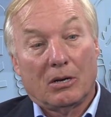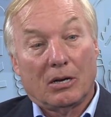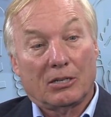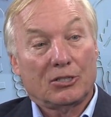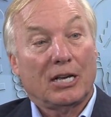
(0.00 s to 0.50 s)

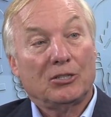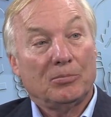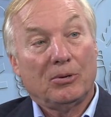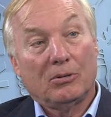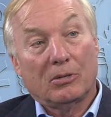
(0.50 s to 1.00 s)

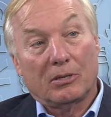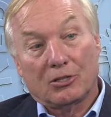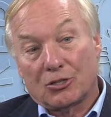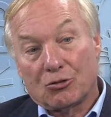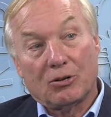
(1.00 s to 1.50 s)
accessible.
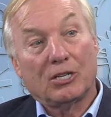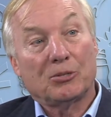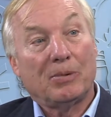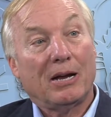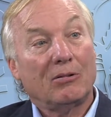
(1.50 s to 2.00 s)
It's
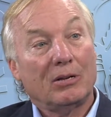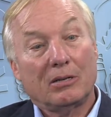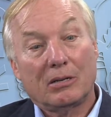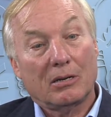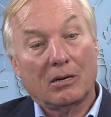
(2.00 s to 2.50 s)
transparent.
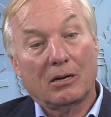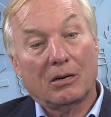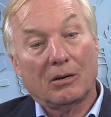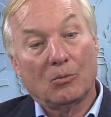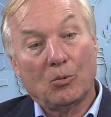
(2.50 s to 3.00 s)

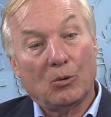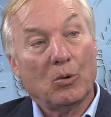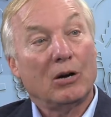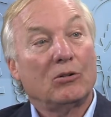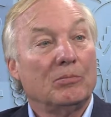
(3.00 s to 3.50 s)
Uh, we
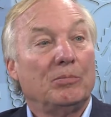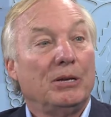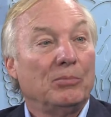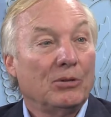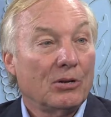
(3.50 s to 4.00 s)
welcome
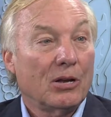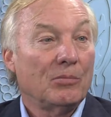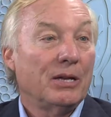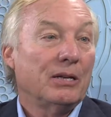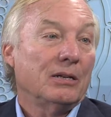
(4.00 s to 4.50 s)
people to come
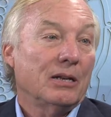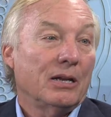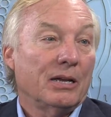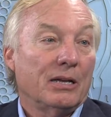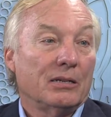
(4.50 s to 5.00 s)
in.
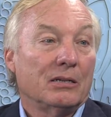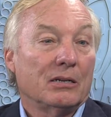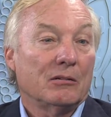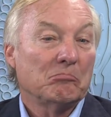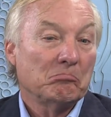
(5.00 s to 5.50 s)
And
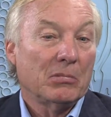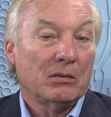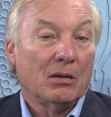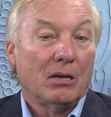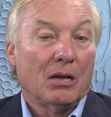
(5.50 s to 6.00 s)
uh,
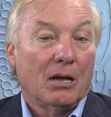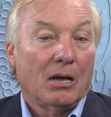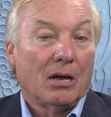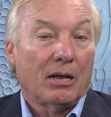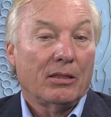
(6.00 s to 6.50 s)

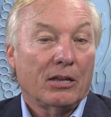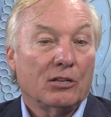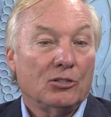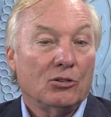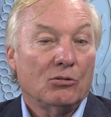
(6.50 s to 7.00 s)
I think
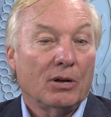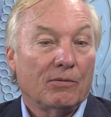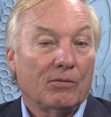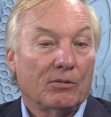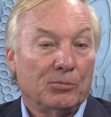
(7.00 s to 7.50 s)
as you
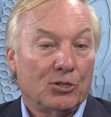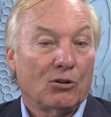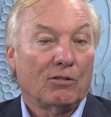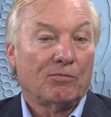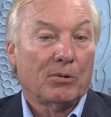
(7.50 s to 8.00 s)
have
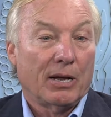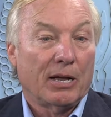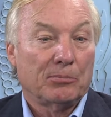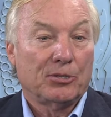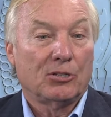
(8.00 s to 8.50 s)
observed,
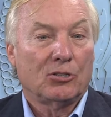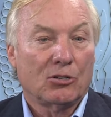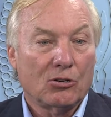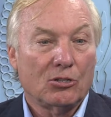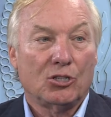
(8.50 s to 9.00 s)
perhaps, it's a
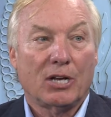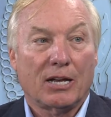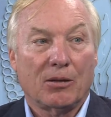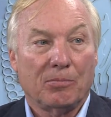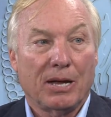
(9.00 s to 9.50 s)
good
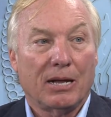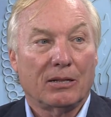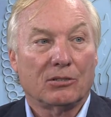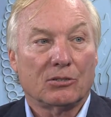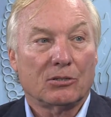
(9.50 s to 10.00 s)
check and
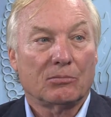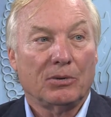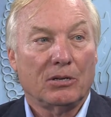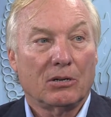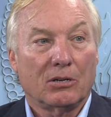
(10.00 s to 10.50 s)
balance
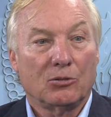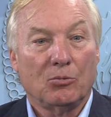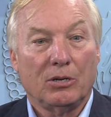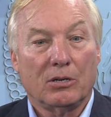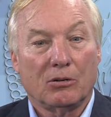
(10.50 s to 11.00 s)
because
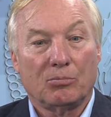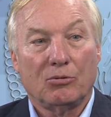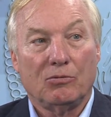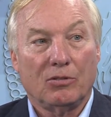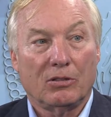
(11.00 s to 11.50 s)
we can
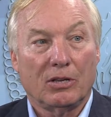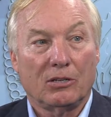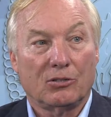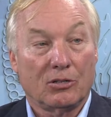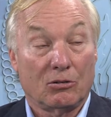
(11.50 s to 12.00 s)
approve the
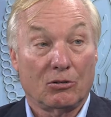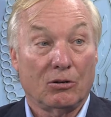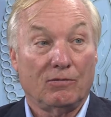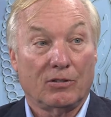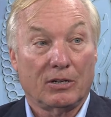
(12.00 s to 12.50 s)
things that are
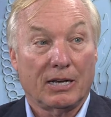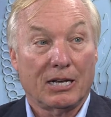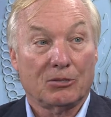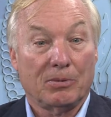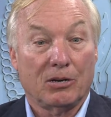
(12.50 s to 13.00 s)
good for the
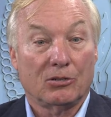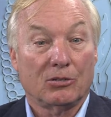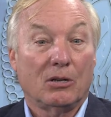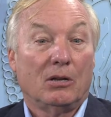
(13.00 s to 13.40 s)
taxpayers,